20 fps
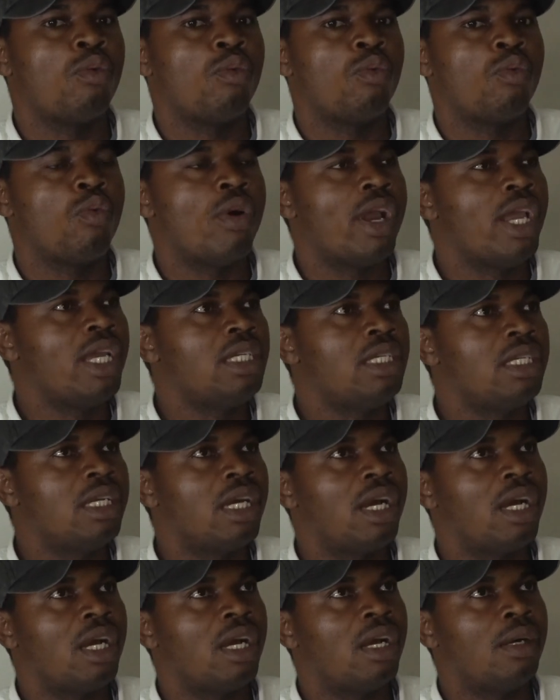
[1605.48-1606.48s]
when
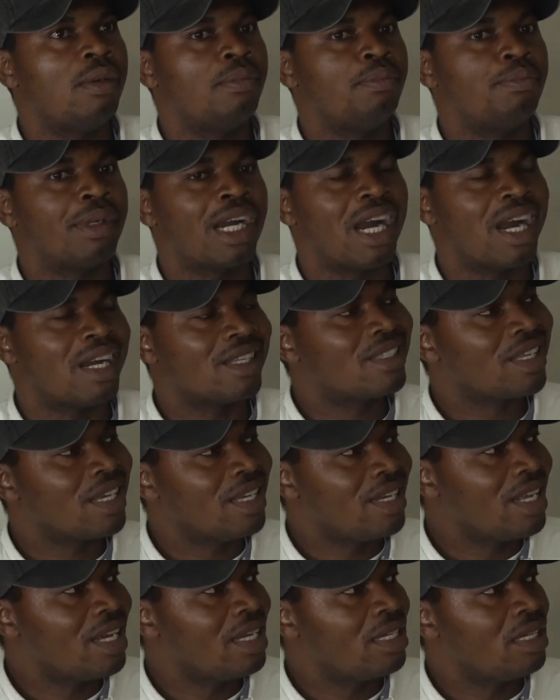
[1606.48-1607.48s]
I
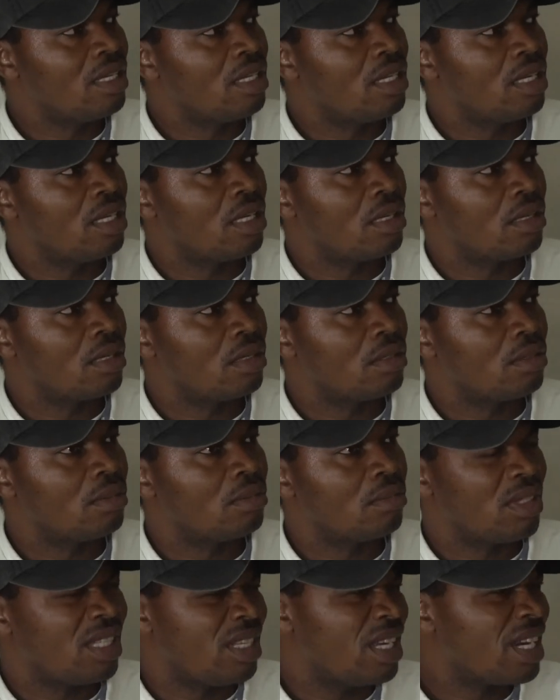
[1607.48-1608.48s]
attended,
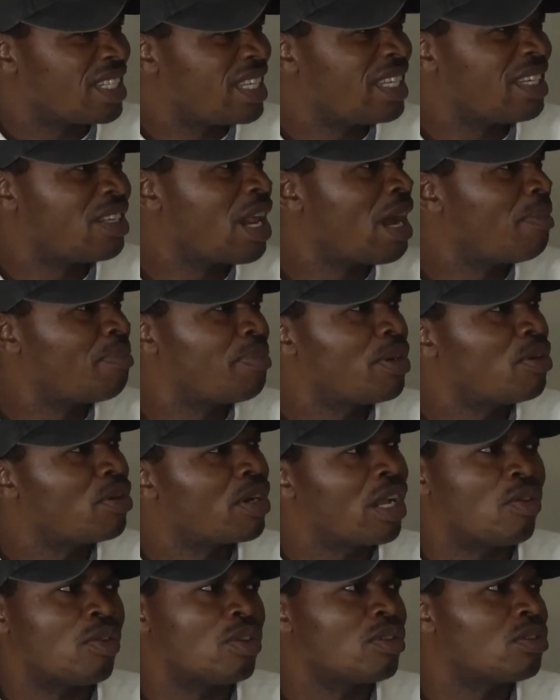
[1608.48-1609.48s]
I think that
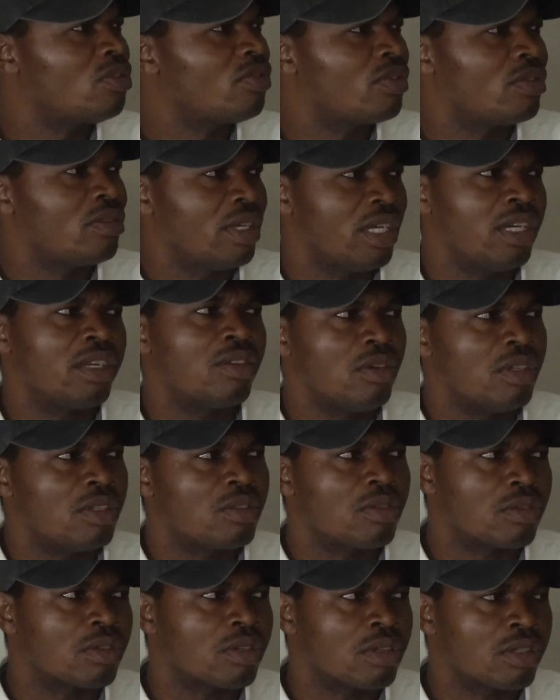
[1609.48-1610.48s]
period I wasn't even really going
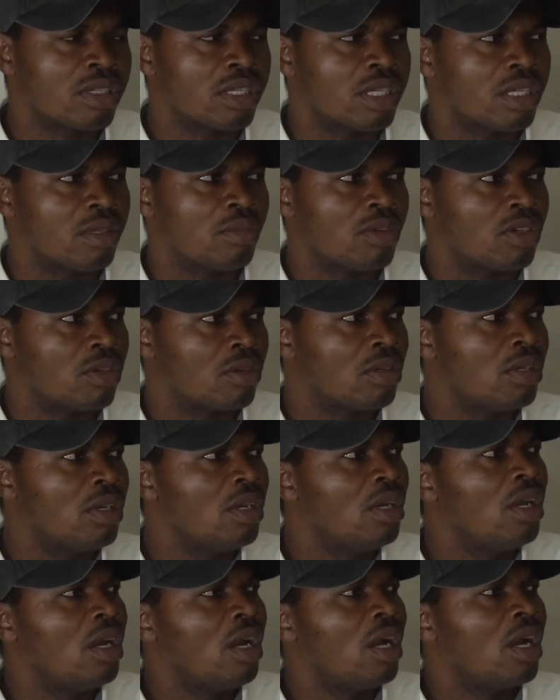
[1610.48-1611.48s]
to church anymore.
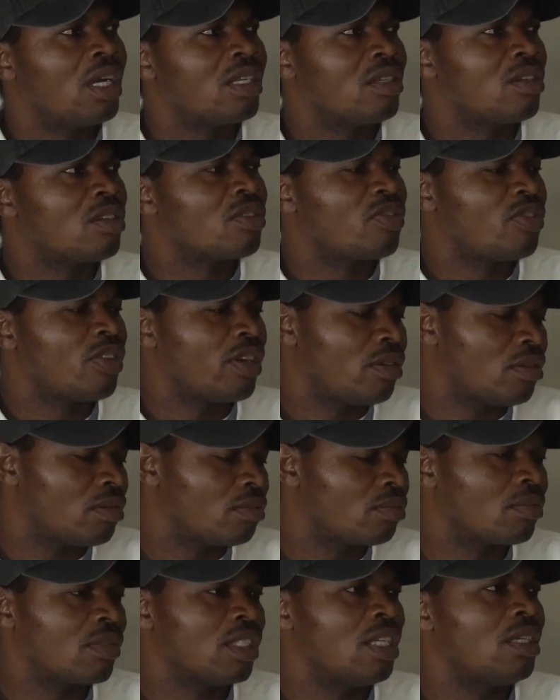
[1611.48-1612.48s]
I just felt,
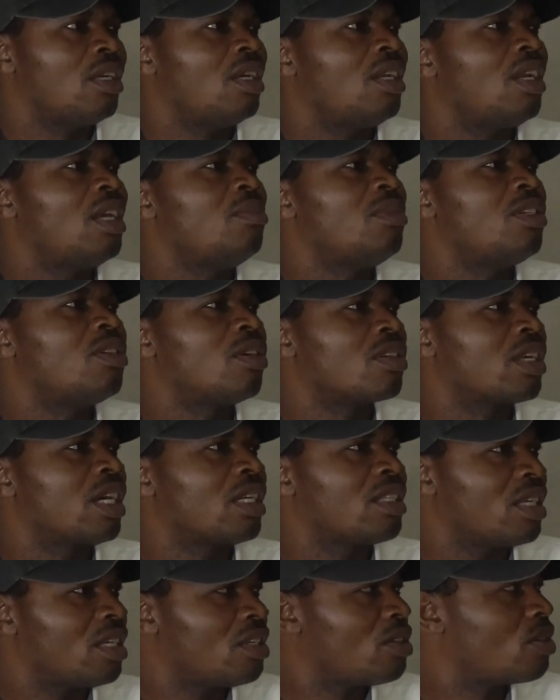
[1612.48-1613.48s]
let me just
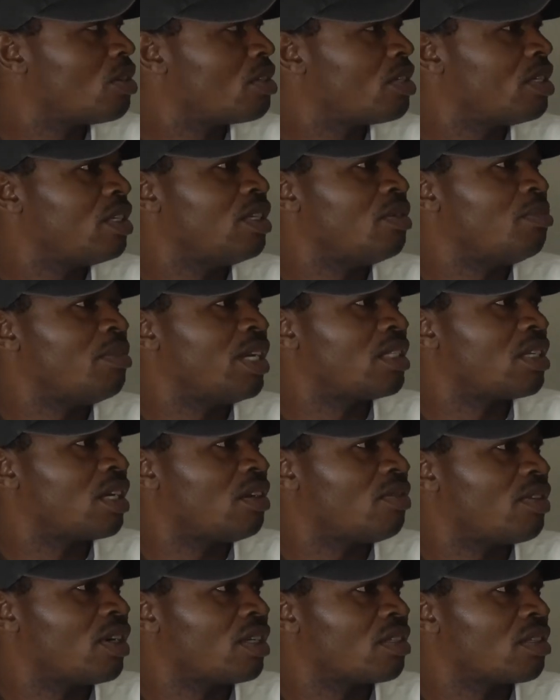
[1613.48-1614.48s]
attend church in the
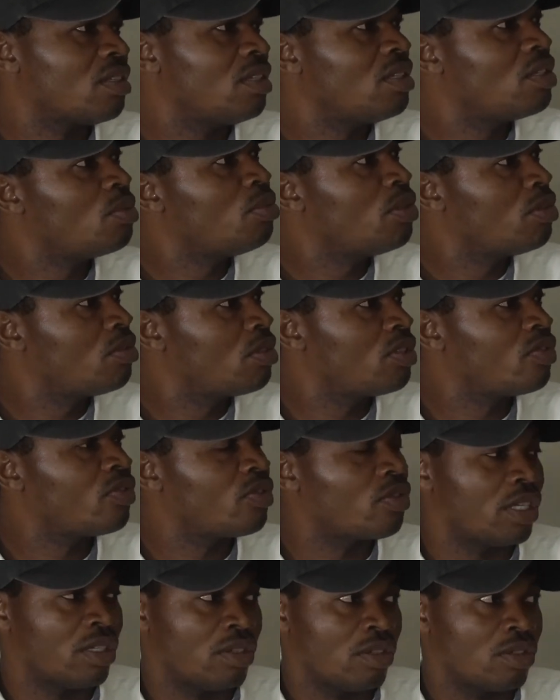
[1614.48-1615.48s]
metaverse. It's
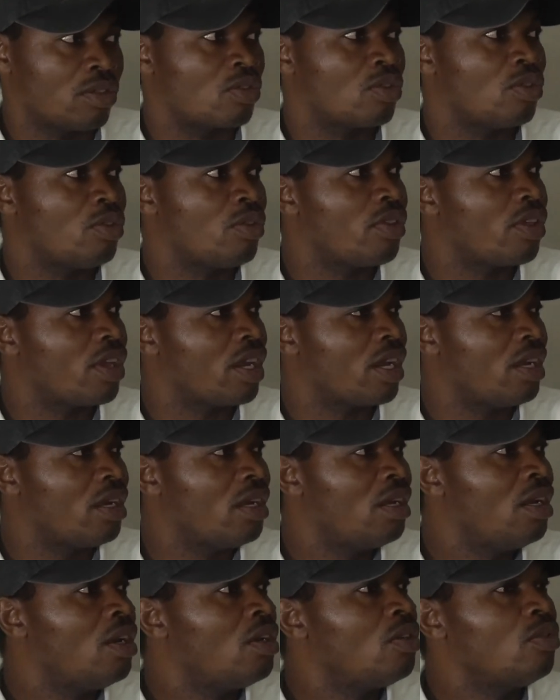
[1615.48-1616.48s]
beautiful. I just go there,
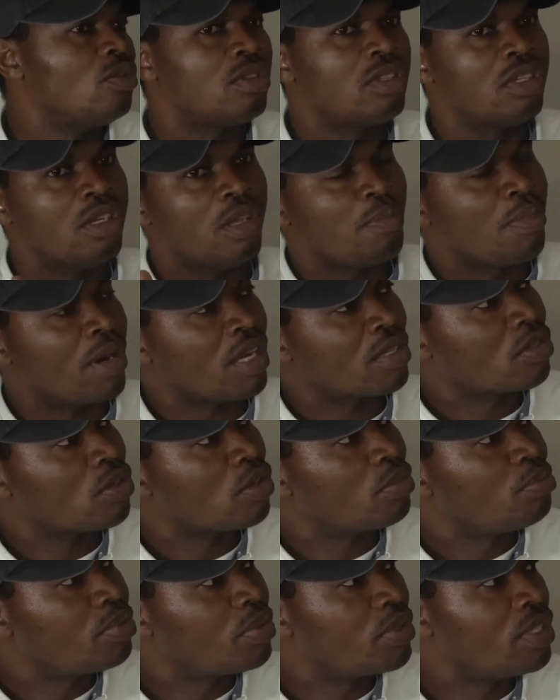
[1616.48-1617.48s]
you see the
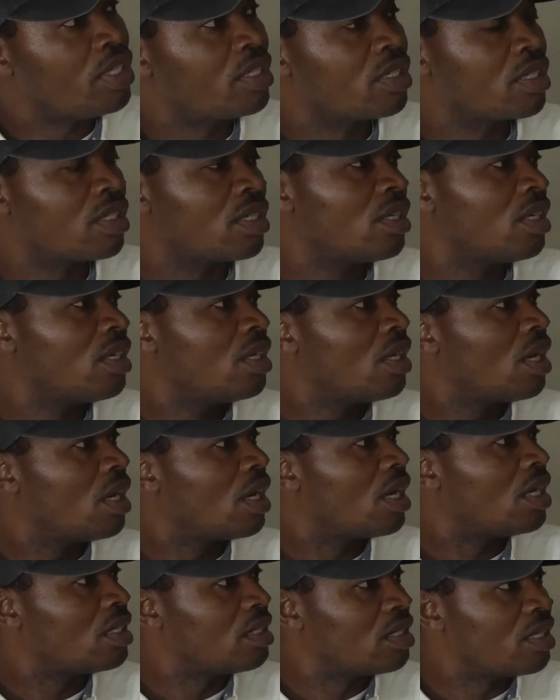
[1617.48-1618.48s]
pastor preach
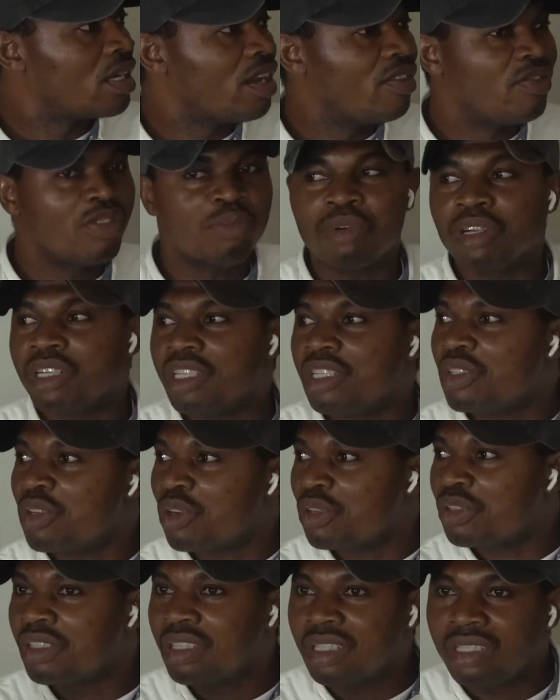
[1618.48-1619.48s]
and everybody
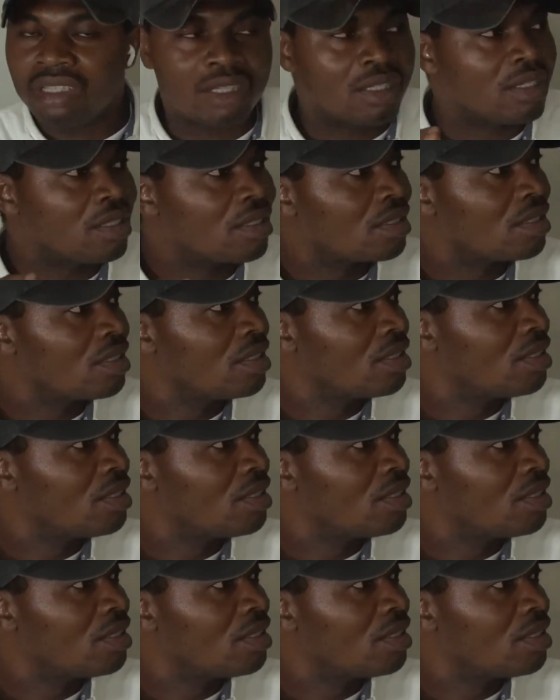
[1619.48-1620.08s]
just sitting,